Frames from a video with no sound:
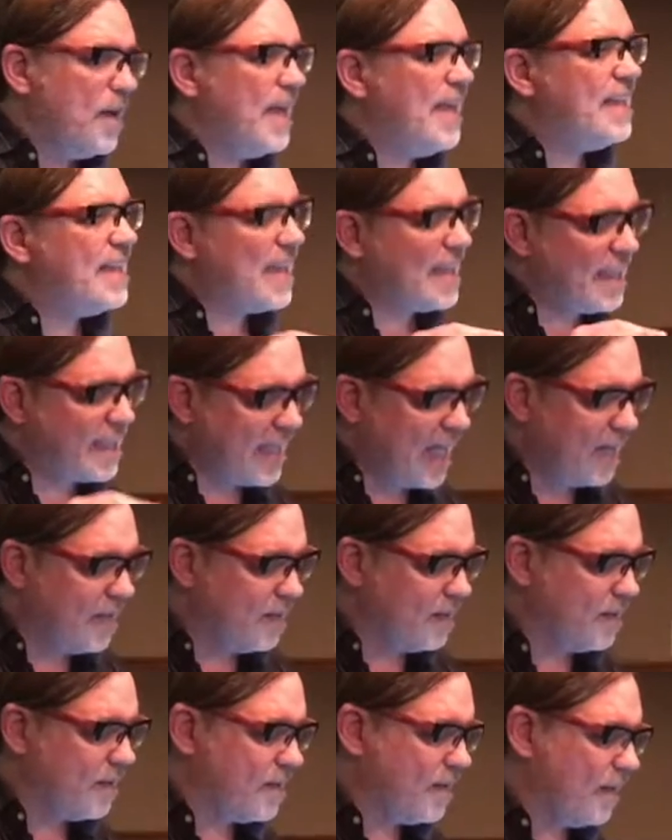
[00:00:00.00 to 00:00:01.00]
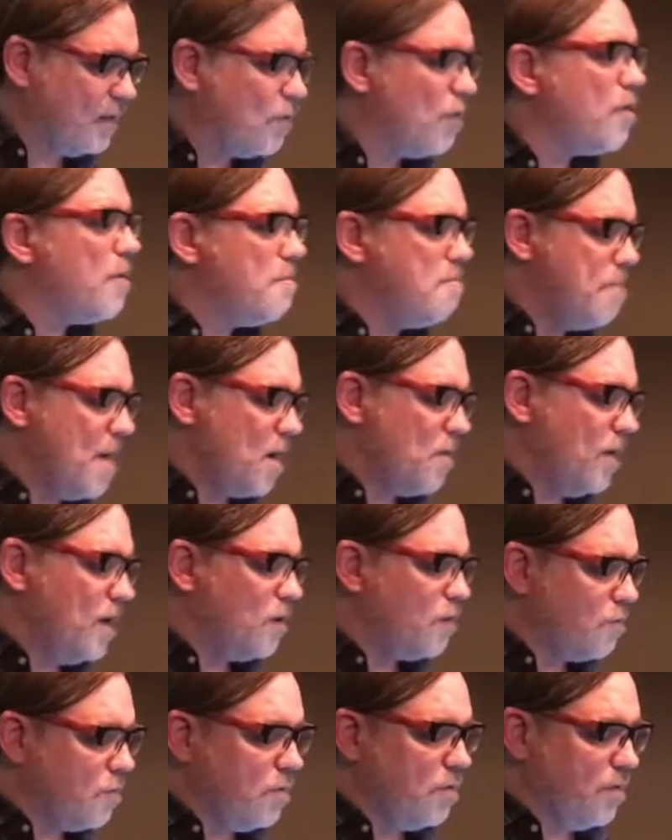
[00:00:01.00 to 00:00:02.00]
He descends into the
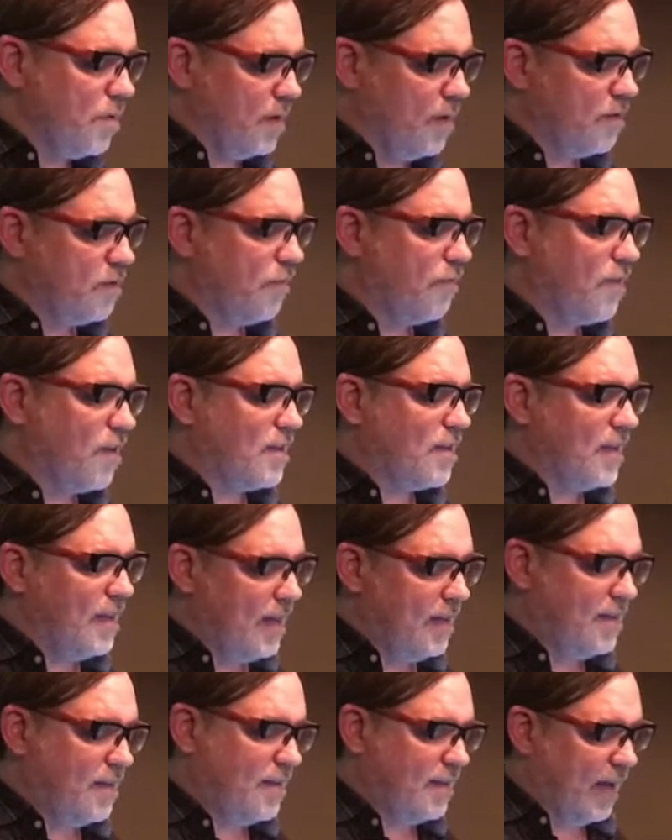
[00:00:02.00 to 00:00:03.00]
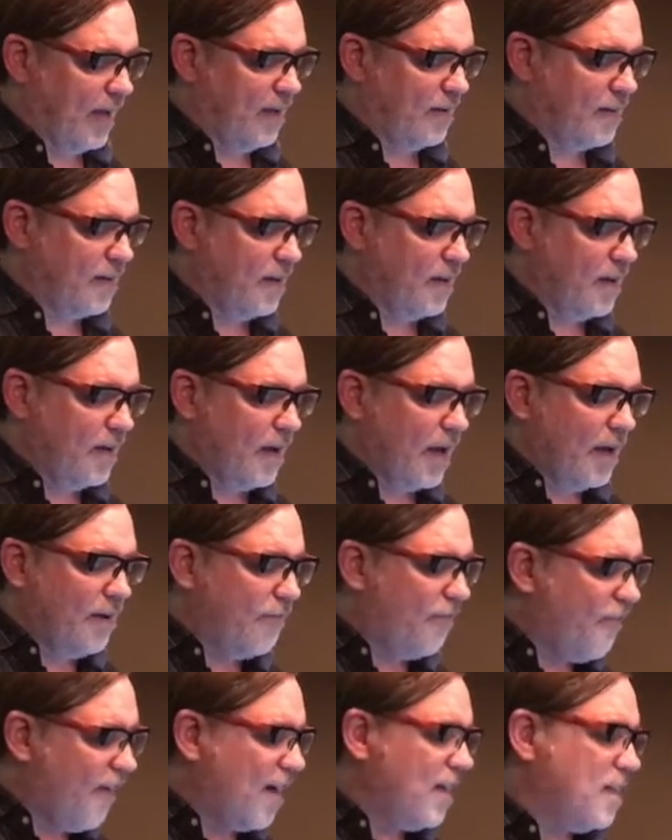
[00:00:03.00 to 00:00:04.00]
buried ruins of the city-state
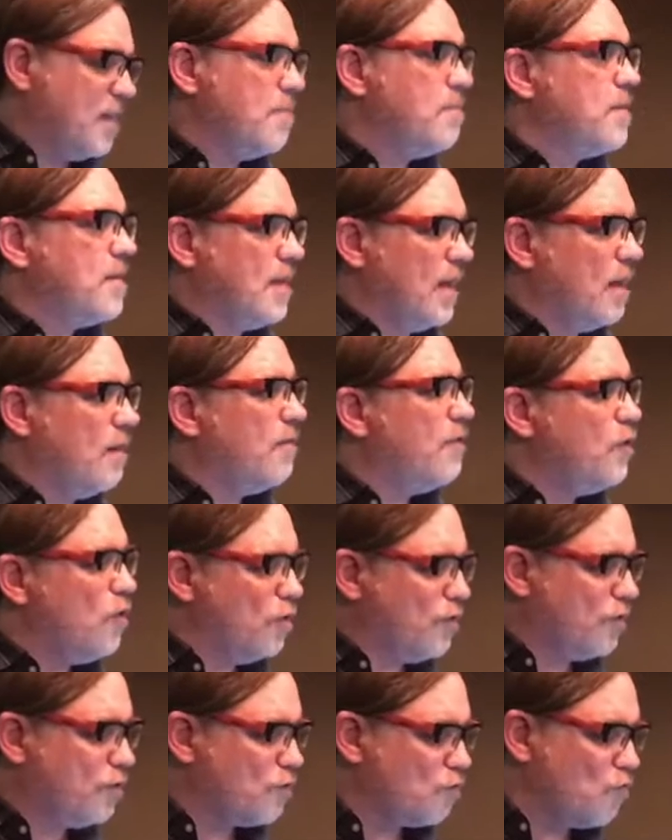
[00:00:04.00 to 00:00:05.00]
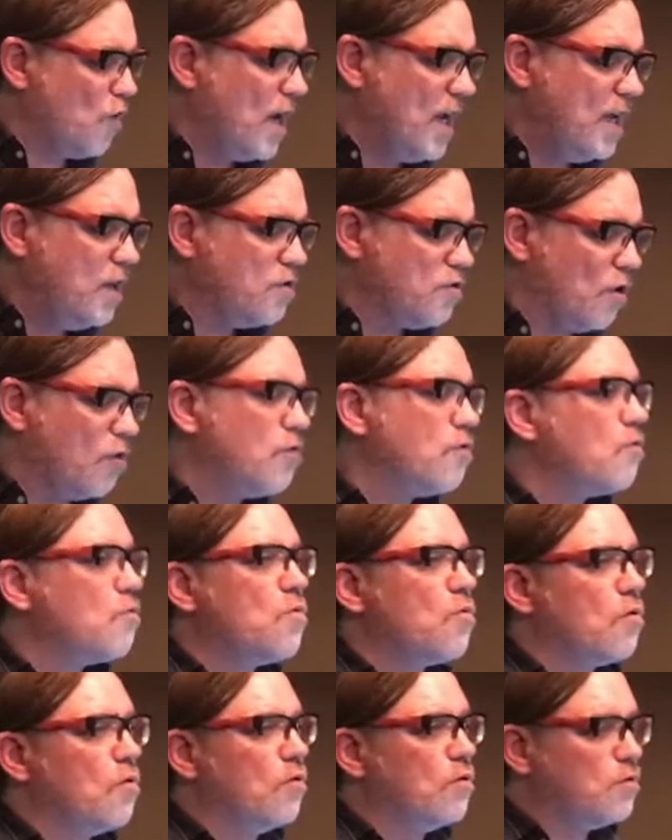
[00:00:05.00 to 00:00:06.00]
and finds himself in a strange
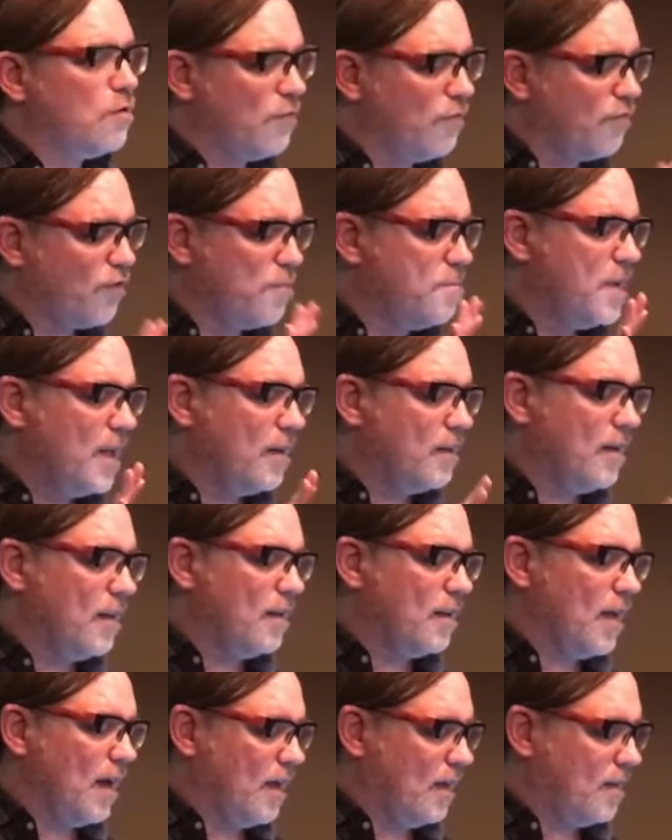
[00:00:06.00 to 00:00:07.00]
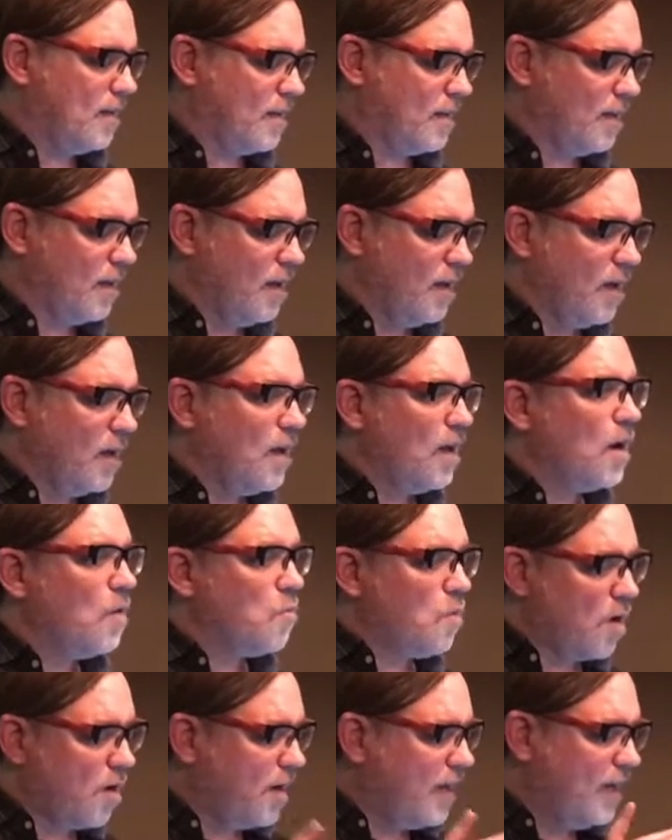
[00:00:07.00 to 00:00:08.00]
underworld of vermilion lights,
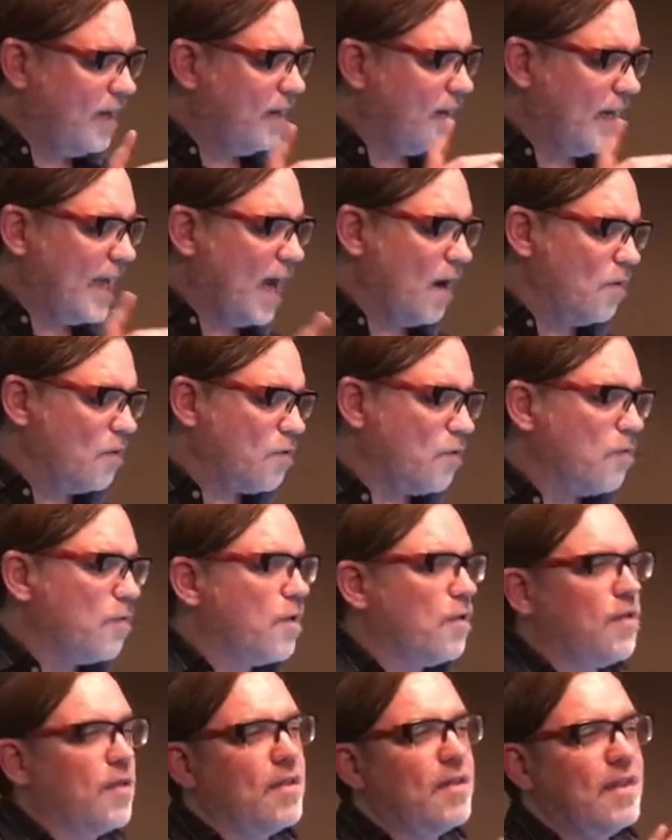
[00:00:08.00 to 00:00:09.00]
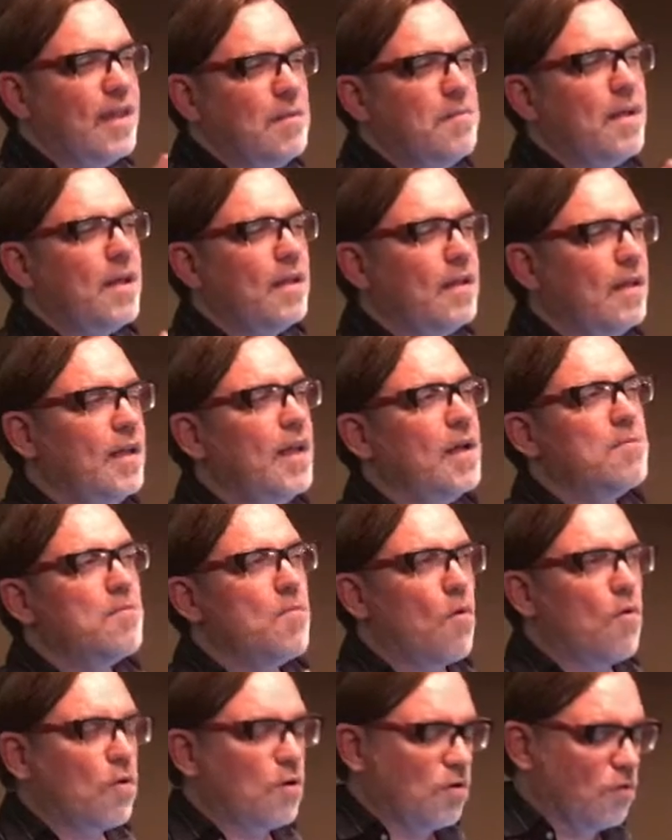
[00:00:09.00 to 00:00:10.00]
where he encounters the seemingly
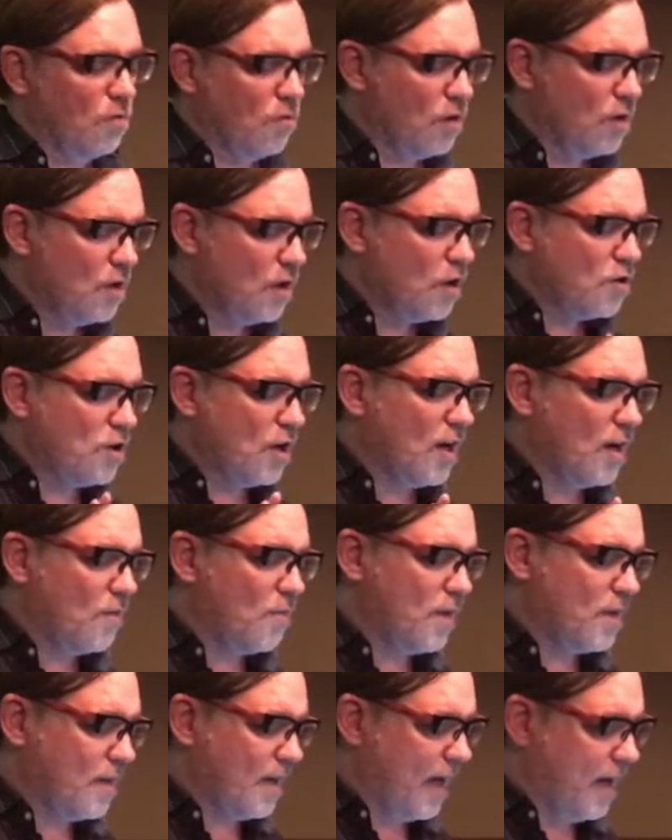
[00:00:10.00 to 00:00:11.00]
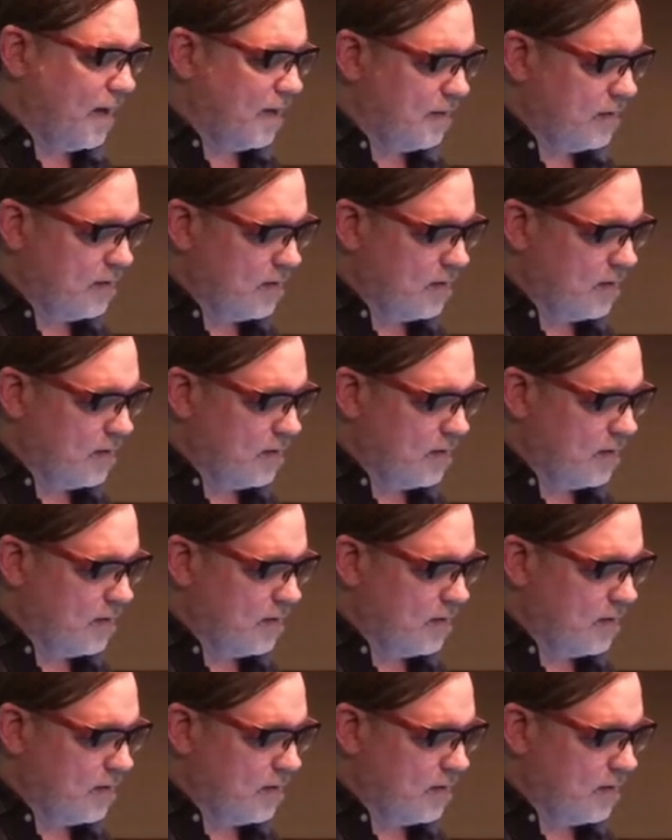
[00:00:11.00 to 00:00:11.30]
immortal Scheherazade,